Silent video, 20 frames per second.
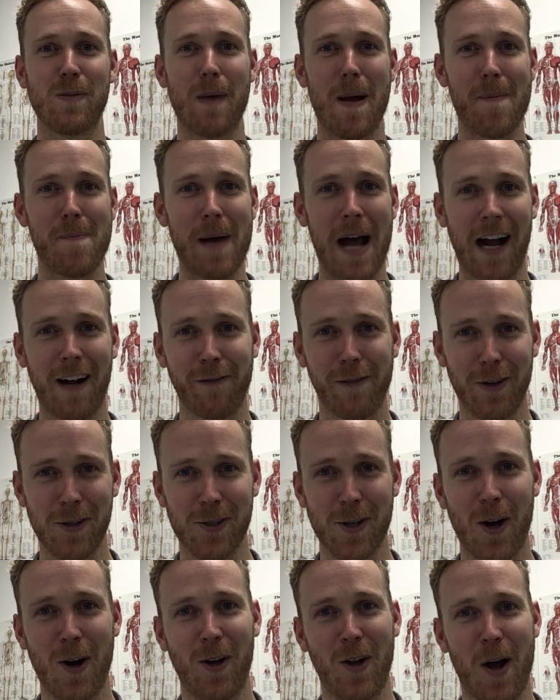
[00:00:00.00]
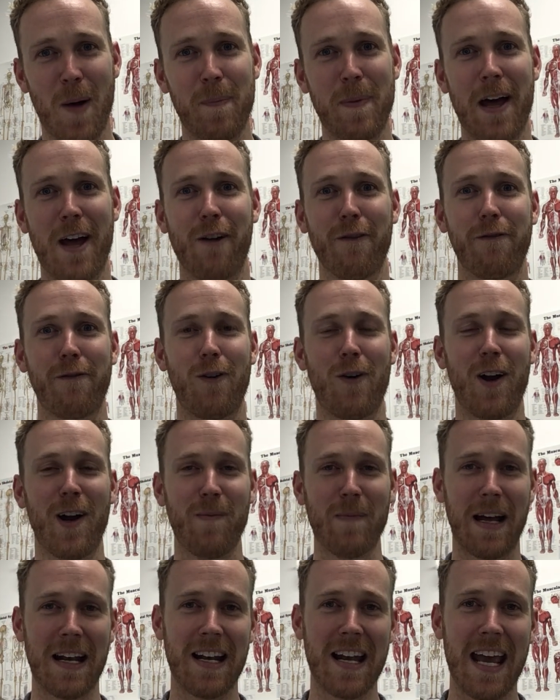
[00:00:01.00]
My back feels a whole lot better for it.
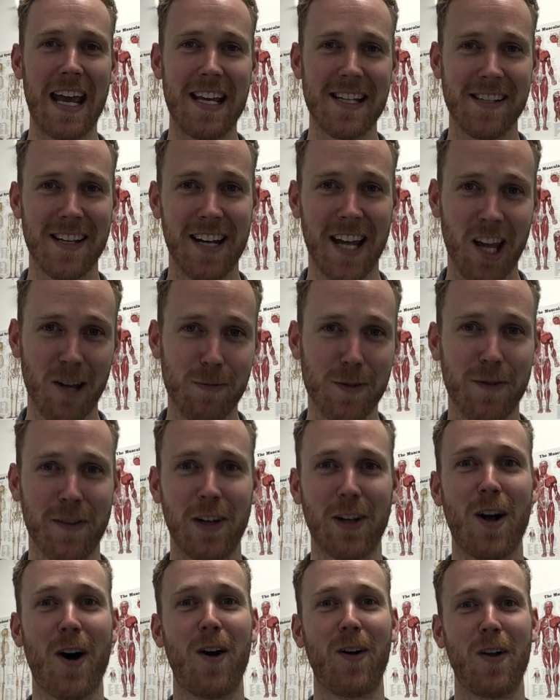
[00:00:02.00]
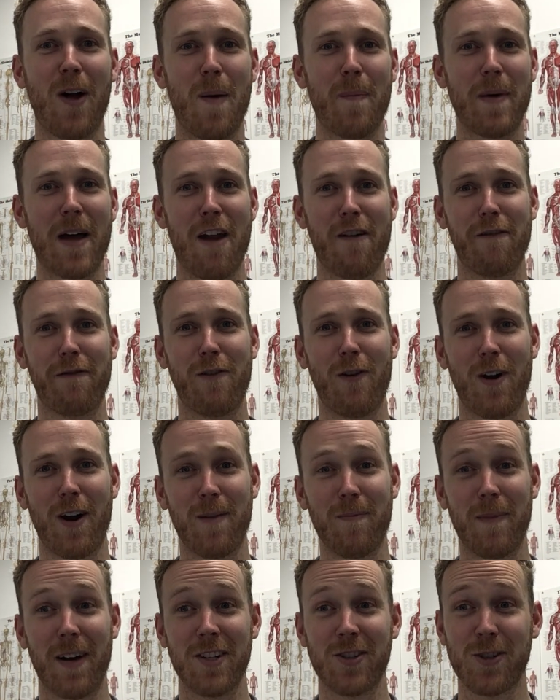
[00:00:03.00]
My knees and hips feel a whole lot better for it.
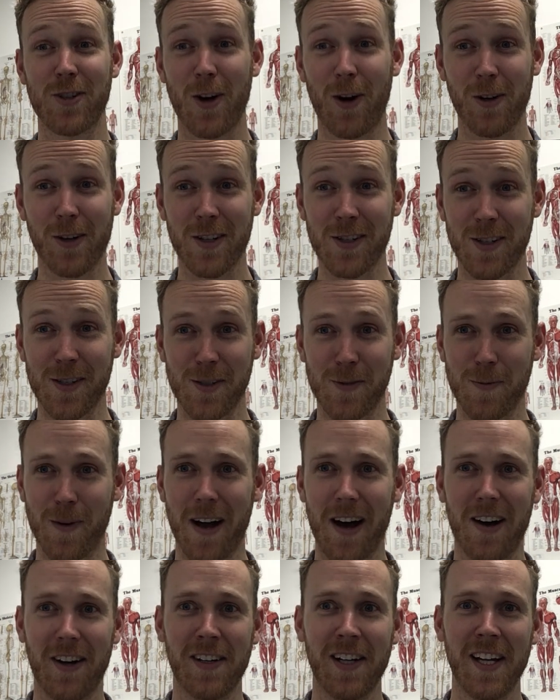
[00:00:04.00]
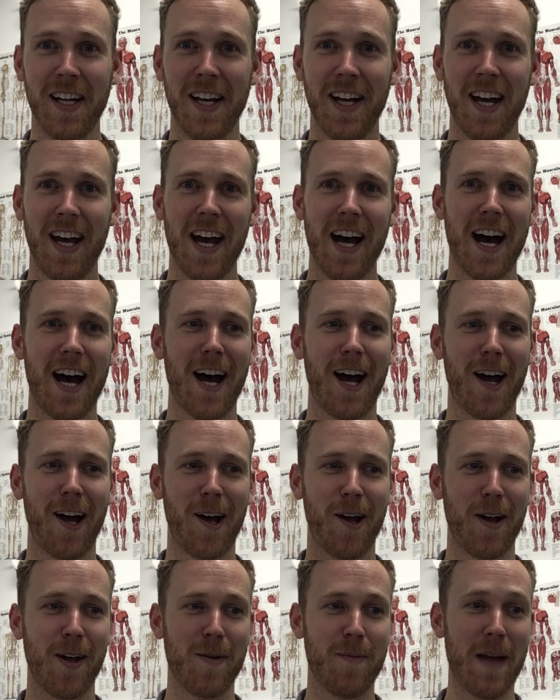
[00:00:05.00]
My shoulders as well.
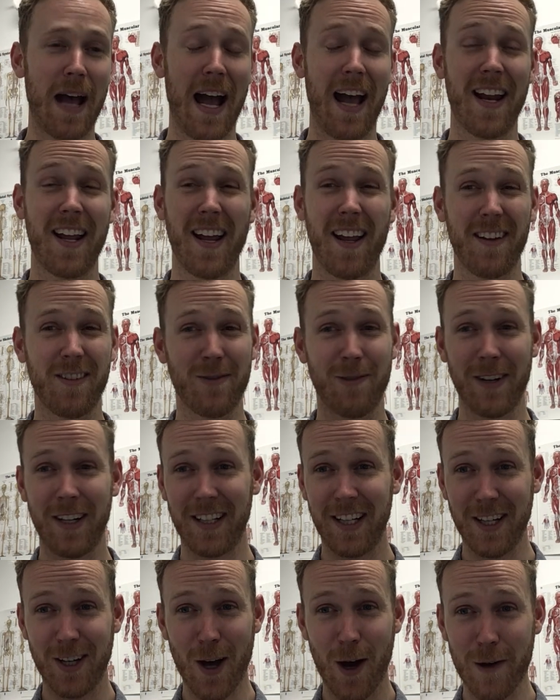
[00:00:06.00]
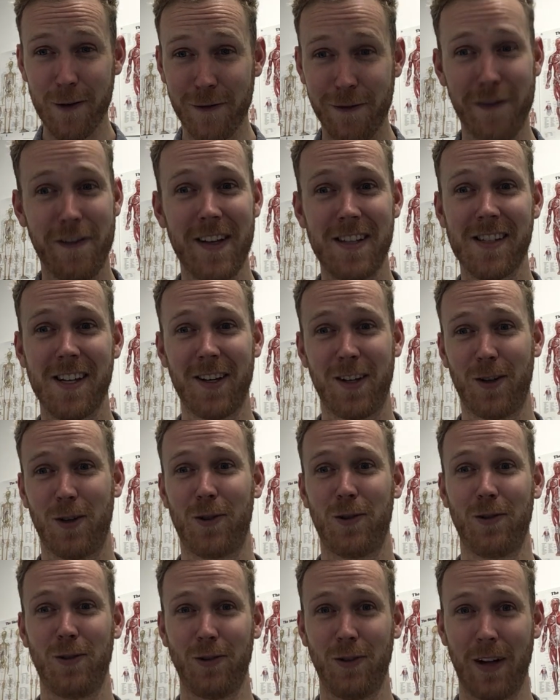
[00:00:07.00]
And it's really no
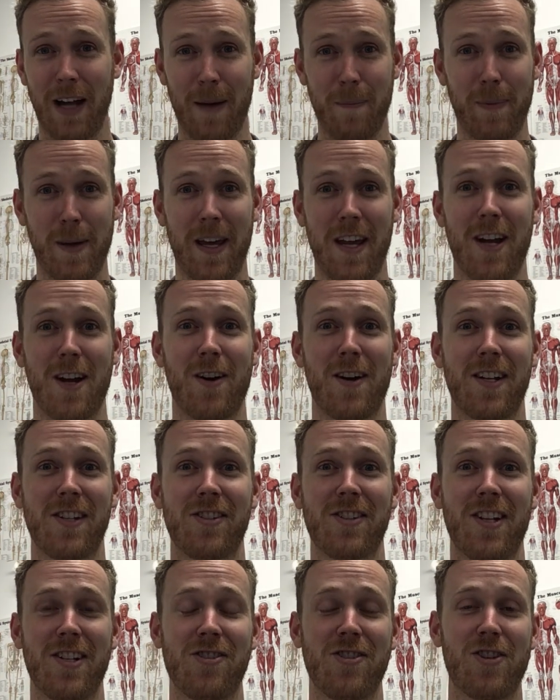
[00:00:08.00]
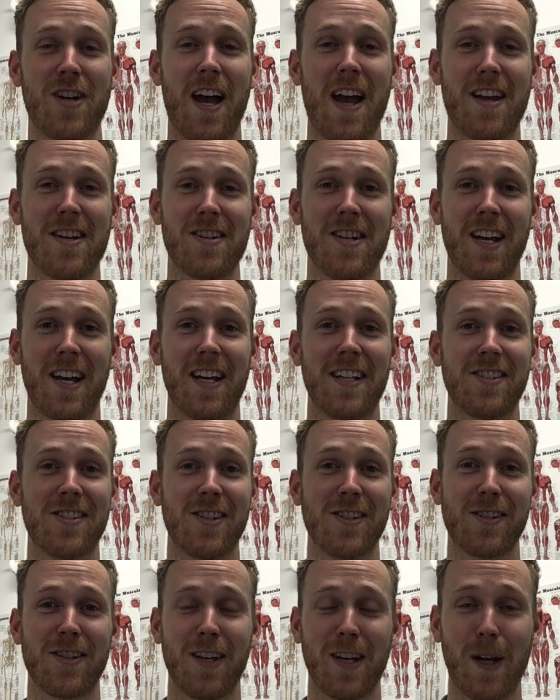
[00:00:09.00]
physical appearance that's changing. It's
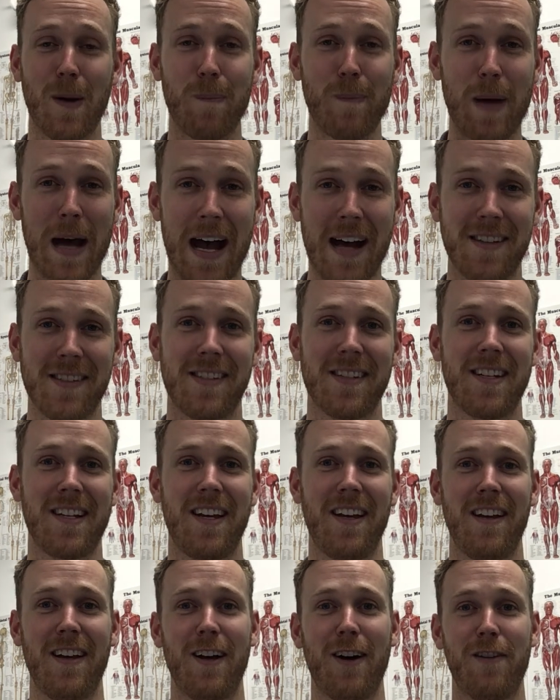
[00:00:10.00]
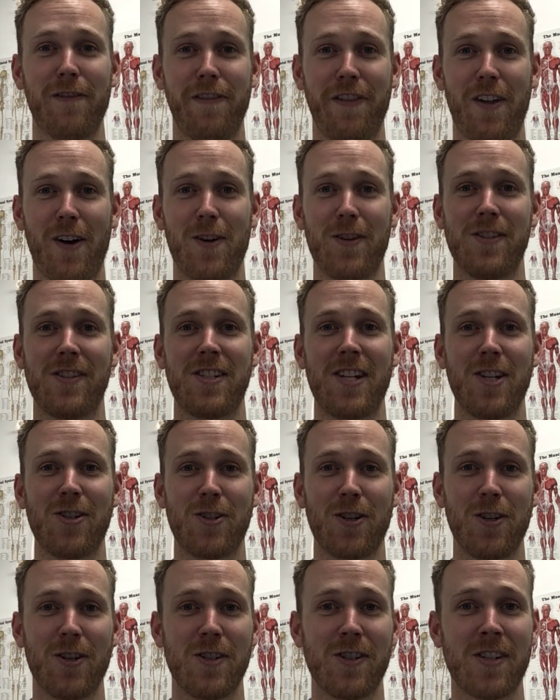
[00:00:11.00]
just the capacity of those
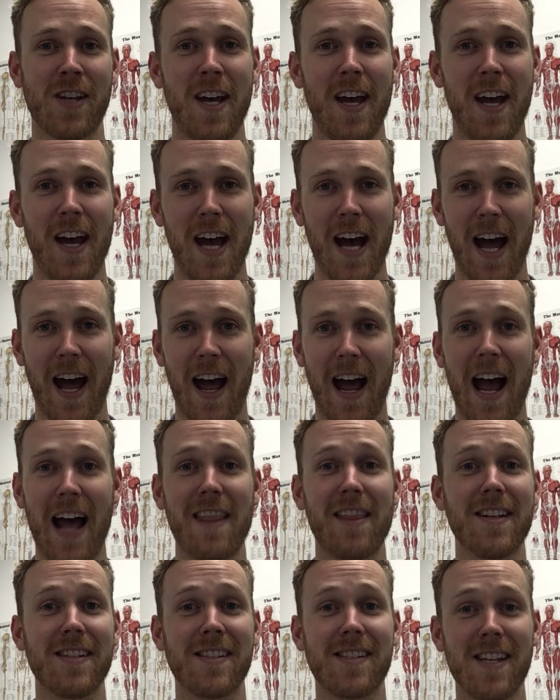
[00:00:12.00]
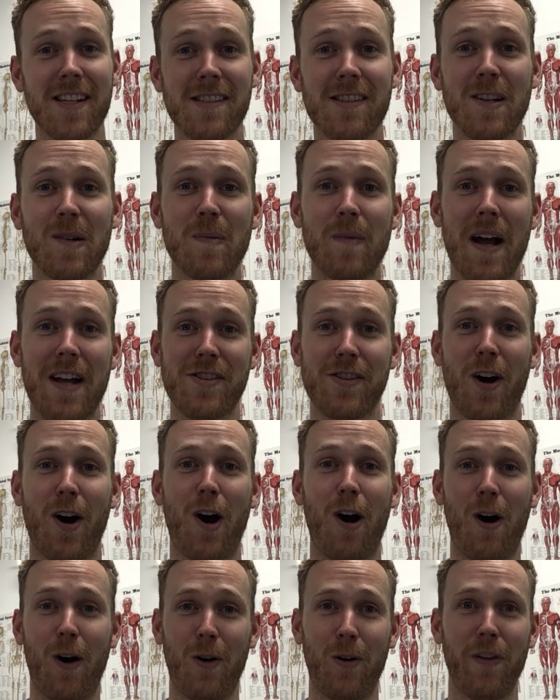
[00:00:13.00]
tissues and the system as a
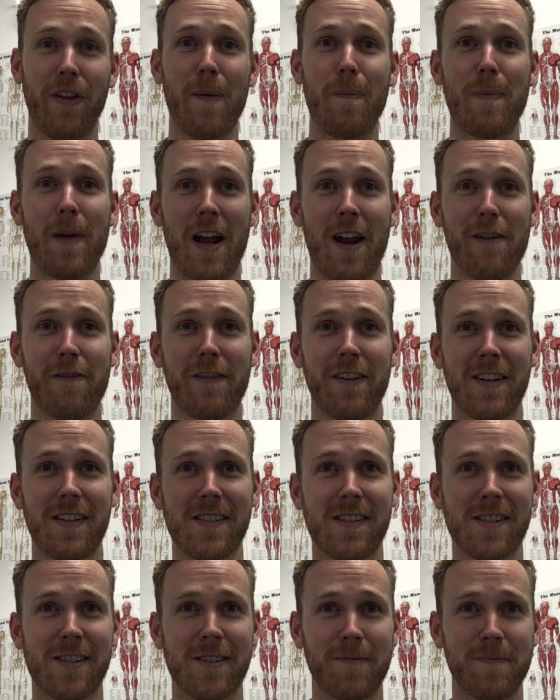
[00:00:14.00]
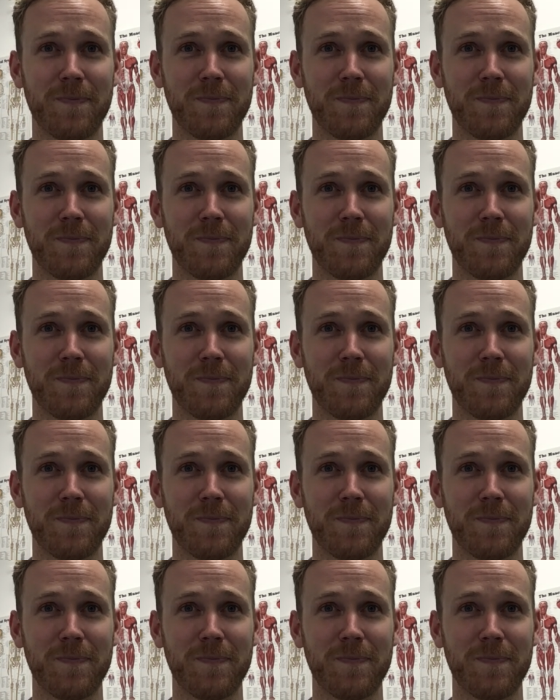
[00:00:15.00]
whole that benefits.